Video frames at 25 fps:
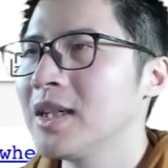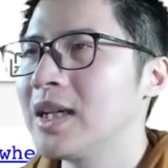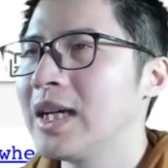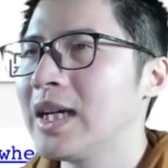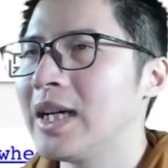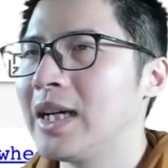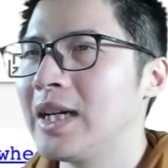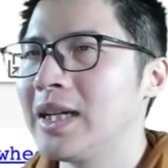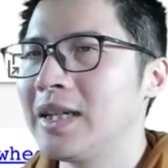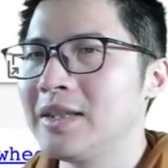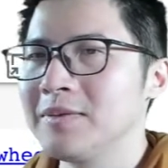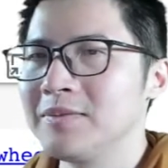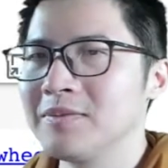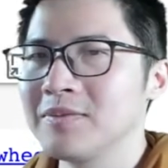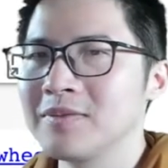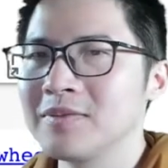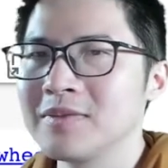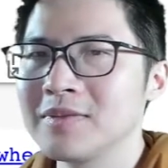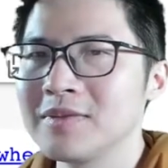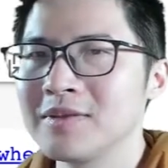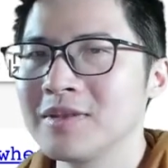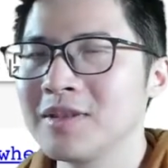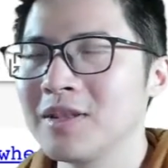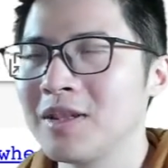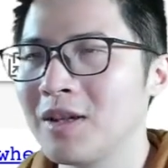
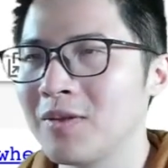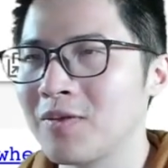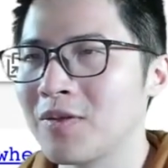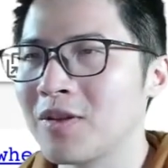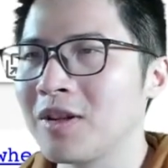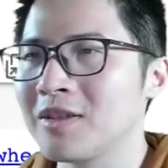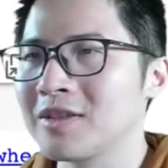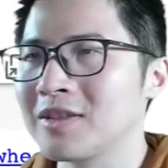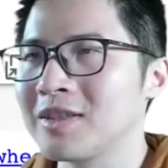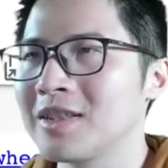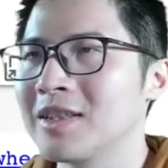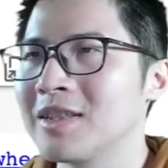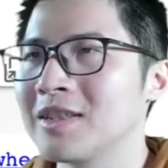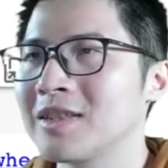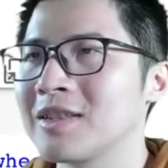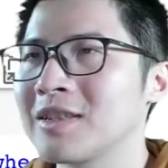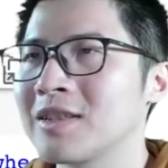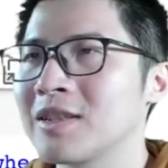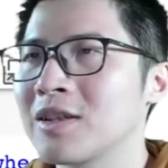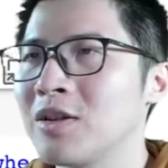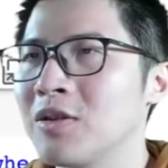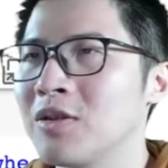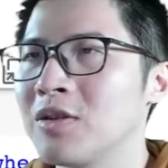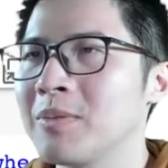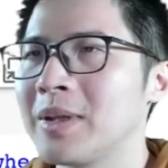Of course, it's
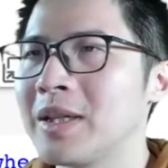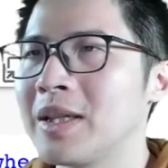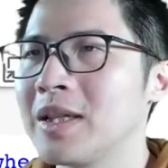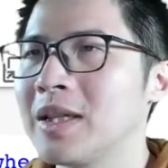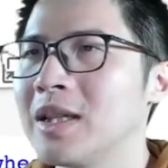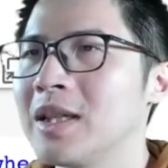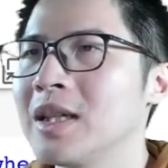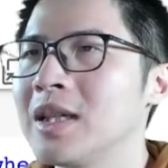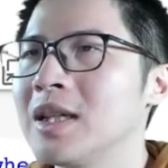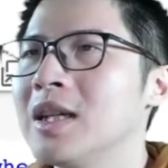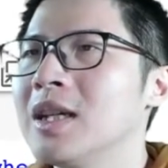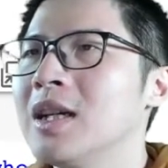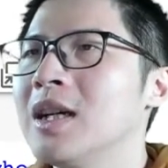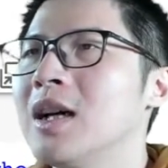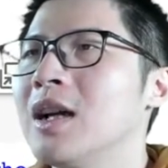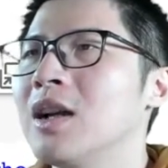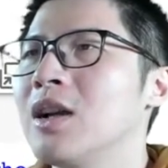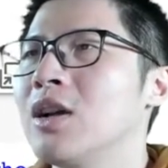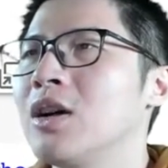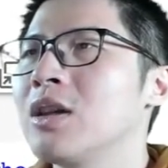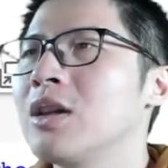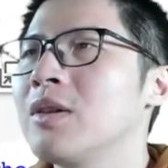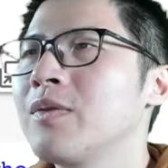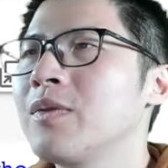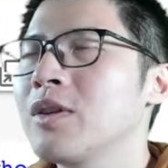going to be a
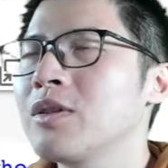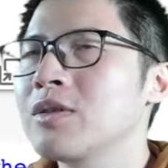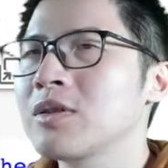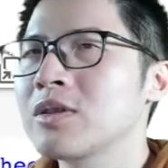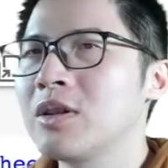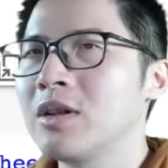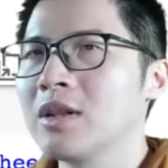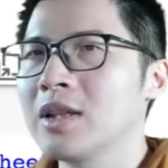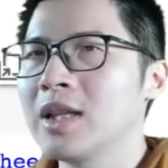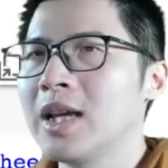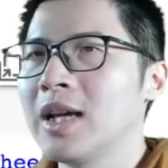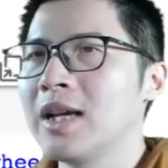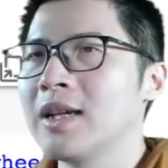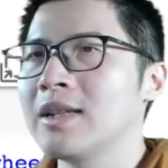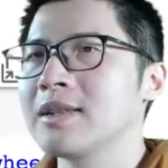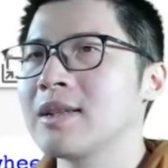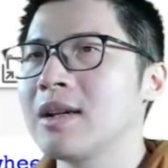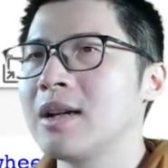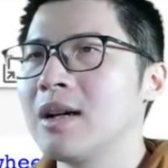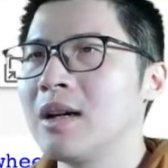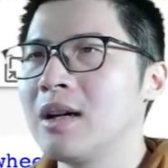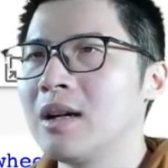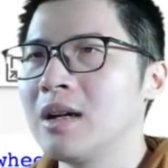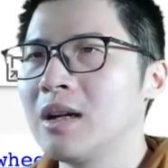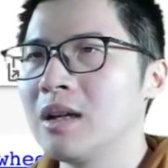lot of those contents
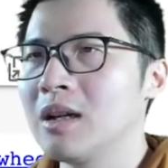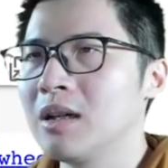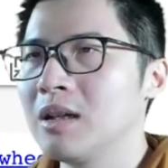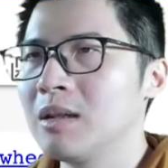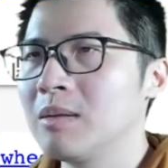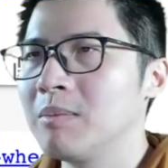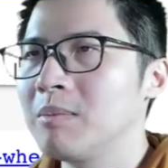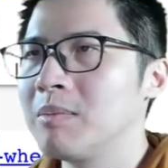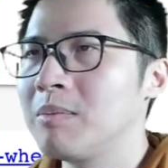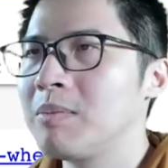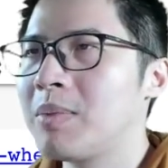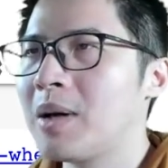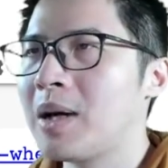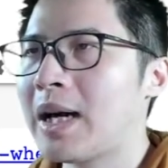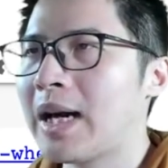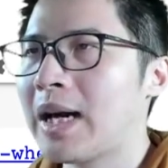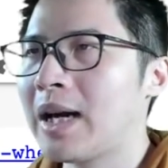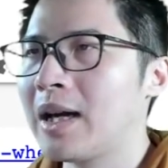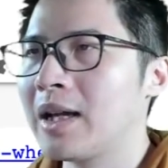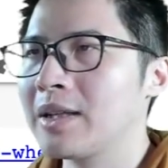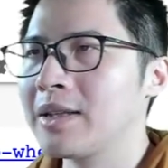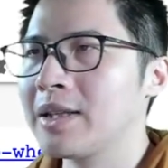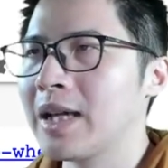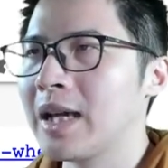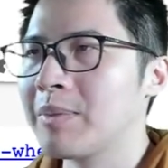are
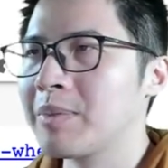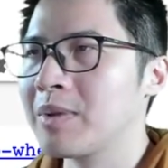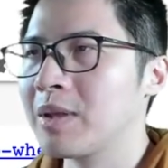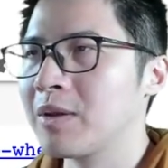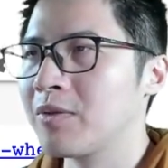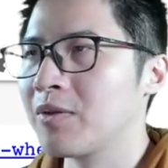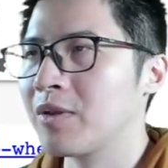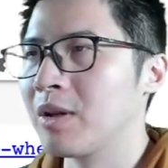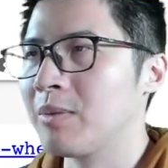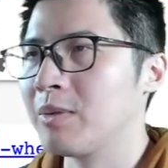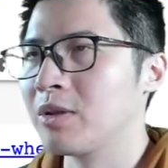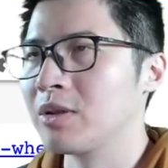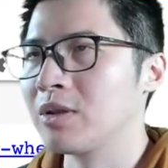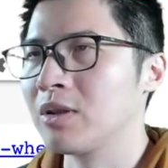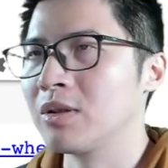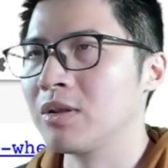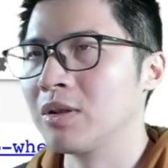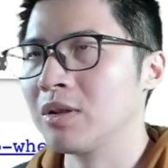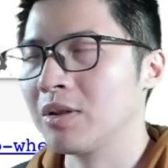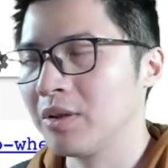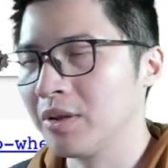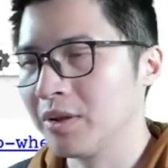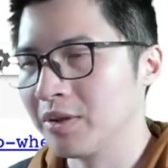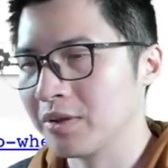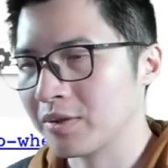adapted from the
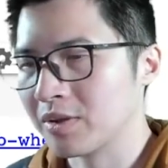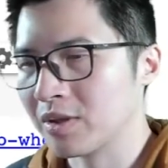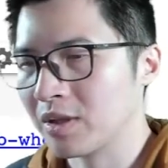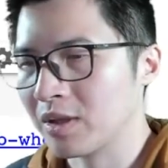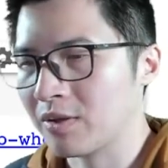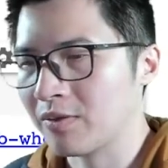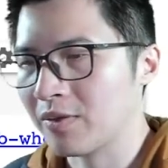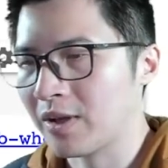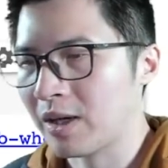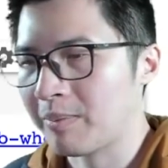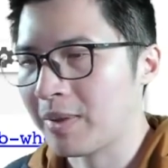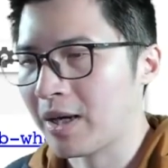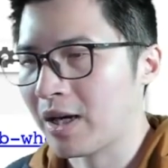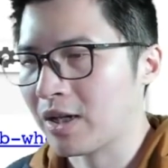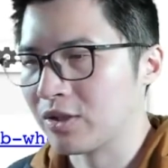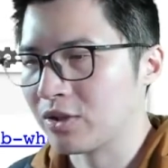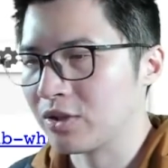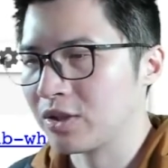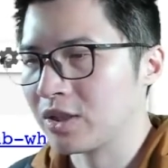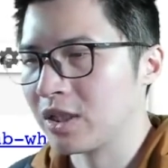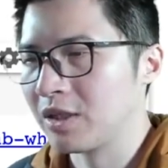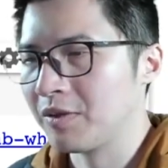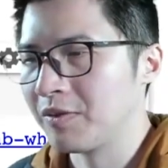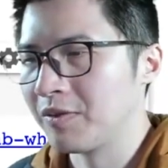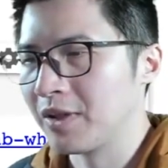tutorials of Apache
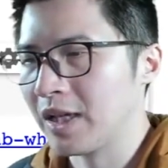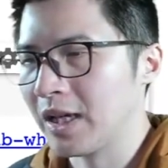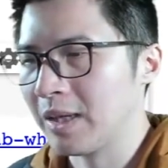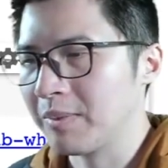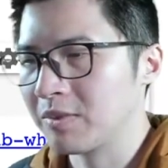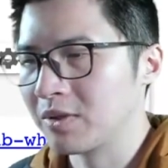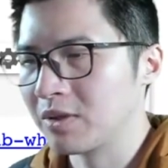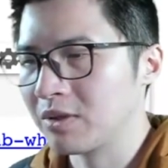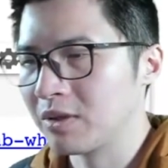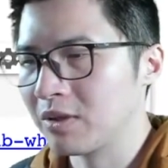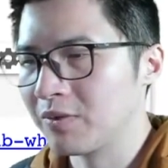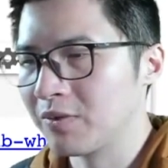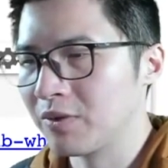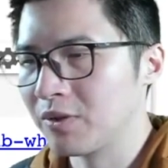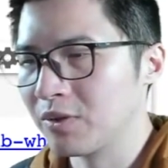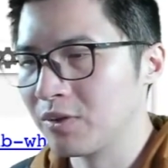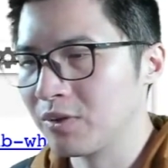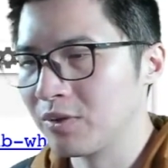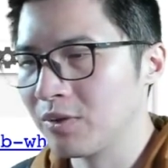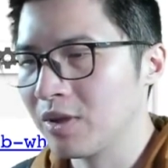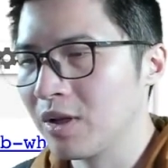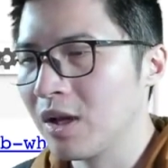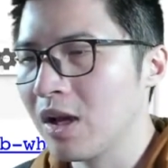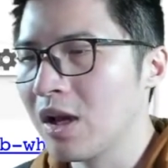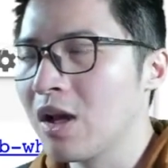TVM. So if
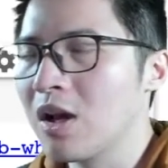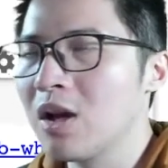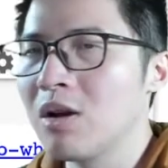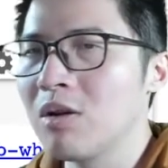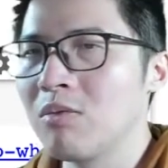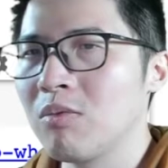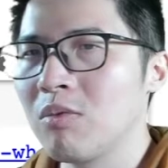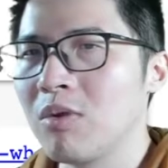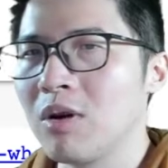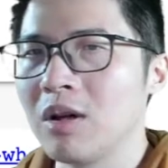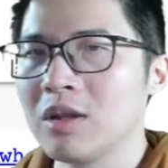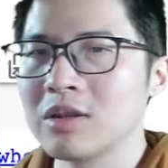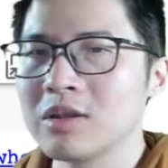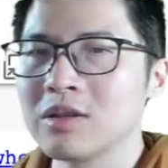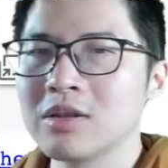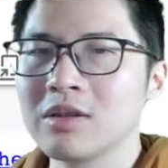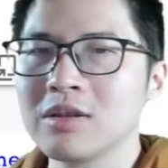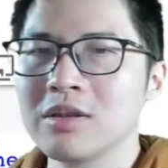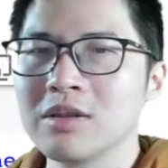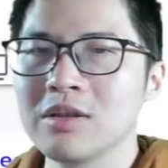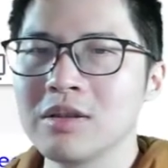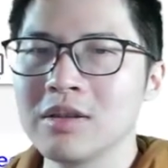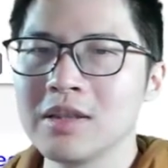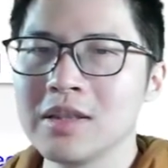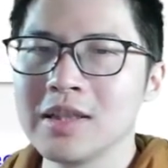you want
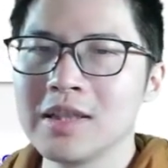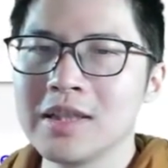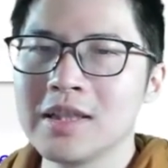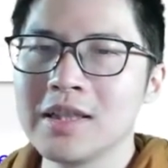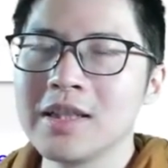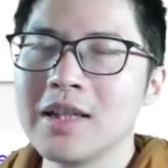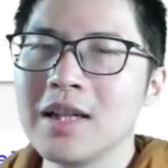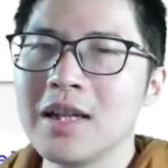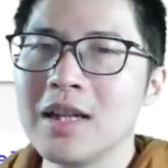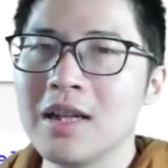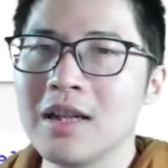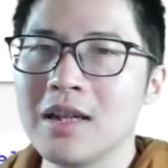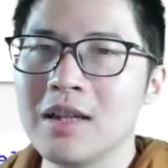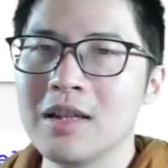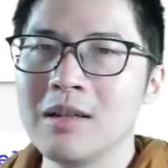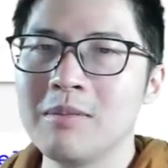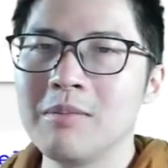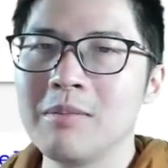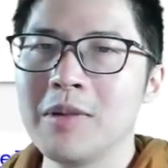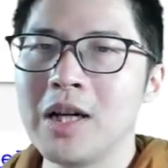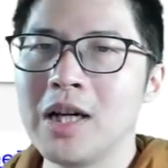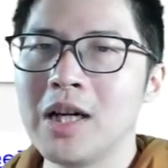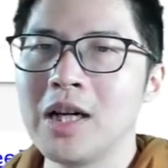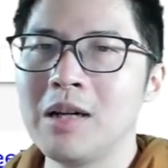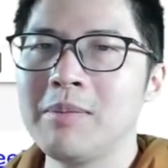to learn
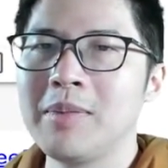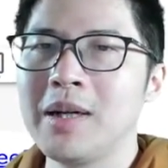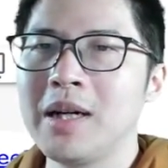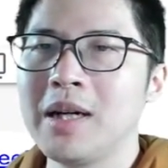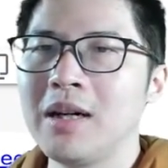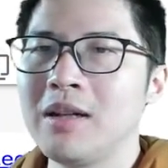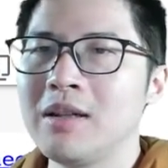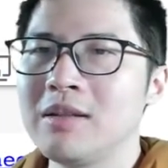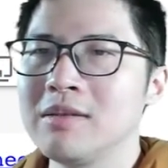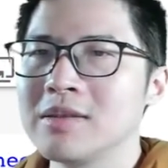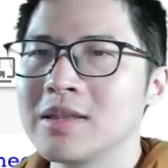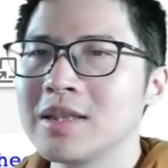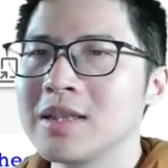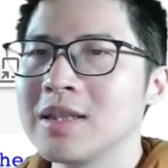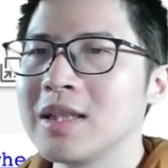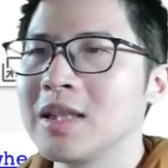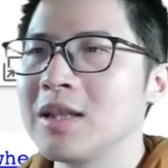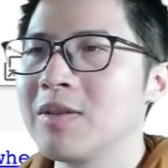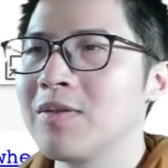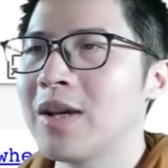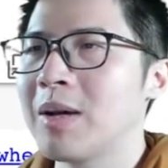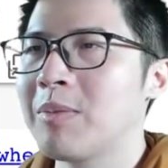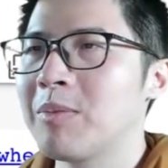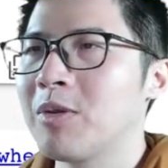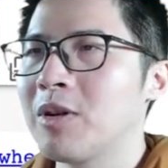more about
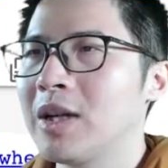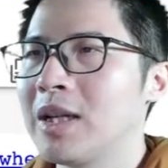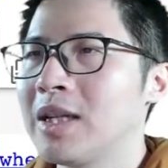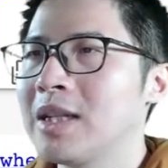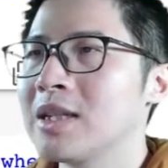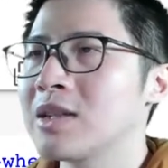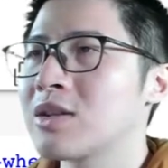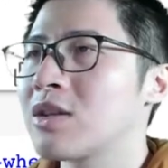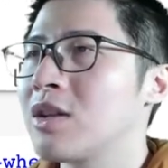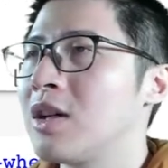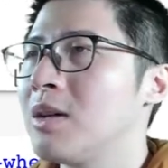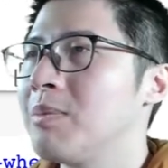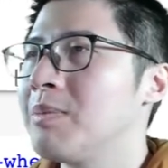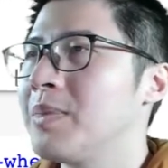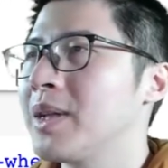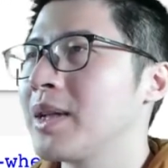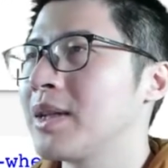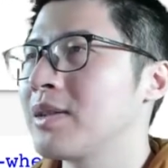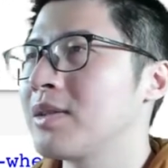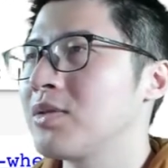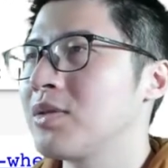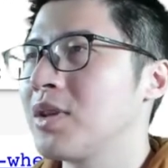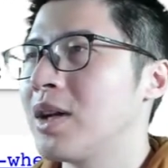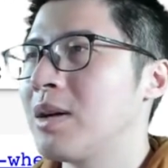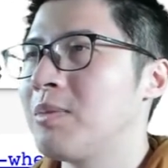TVM related
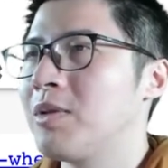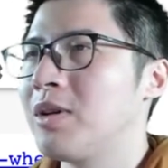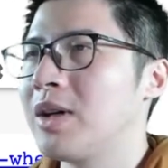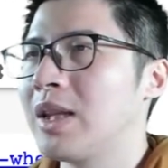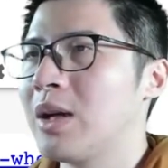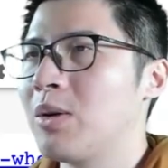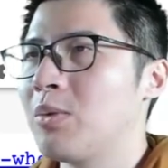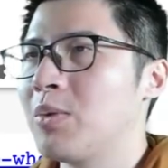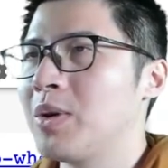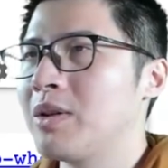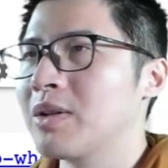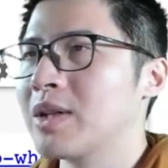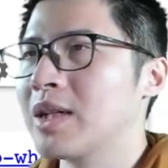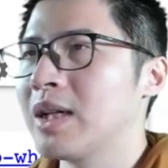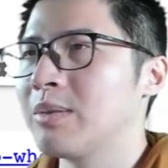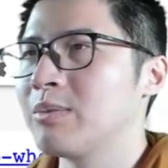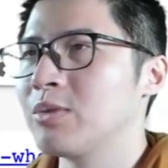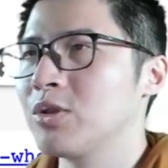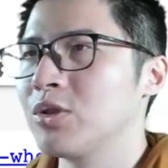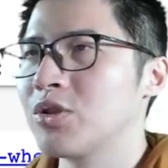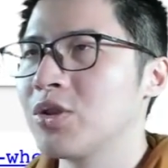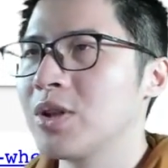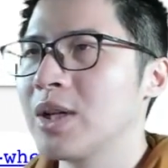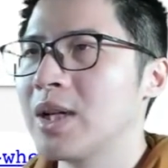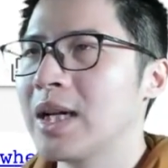topics, you're more than welcome to
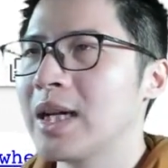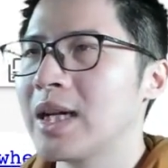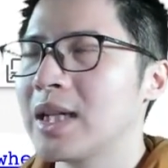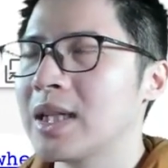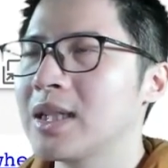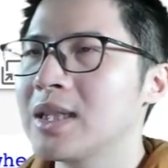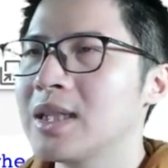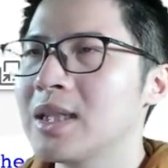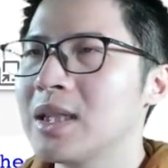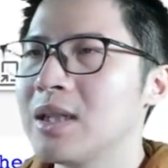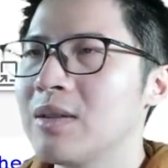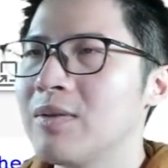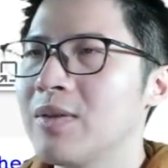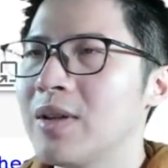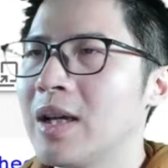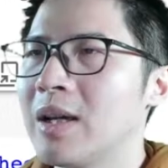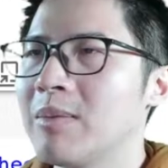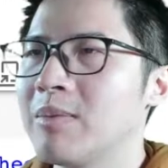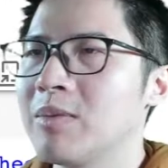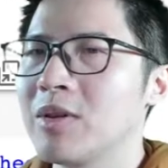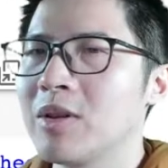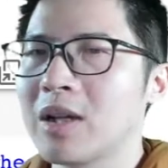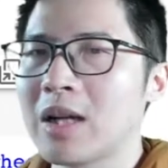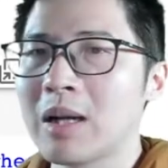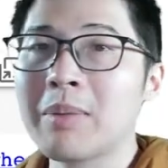check
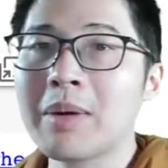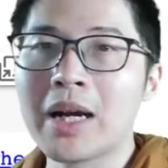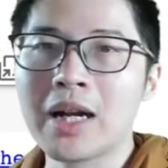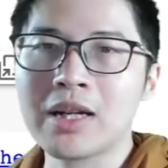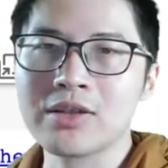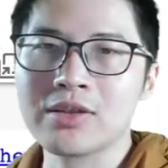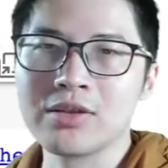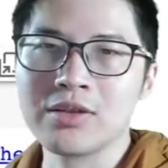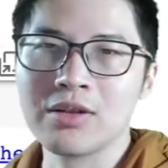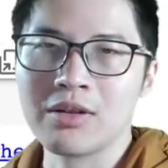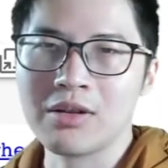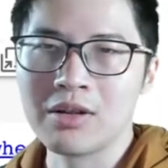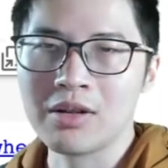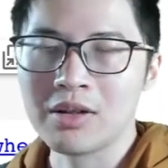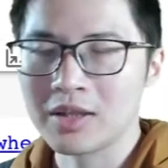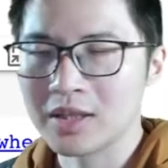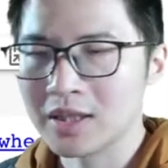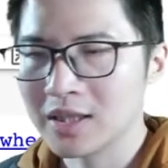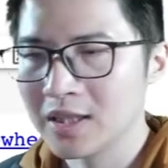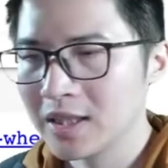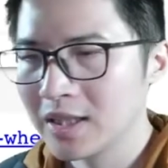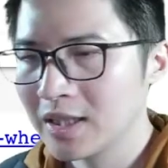tvm.apache.org.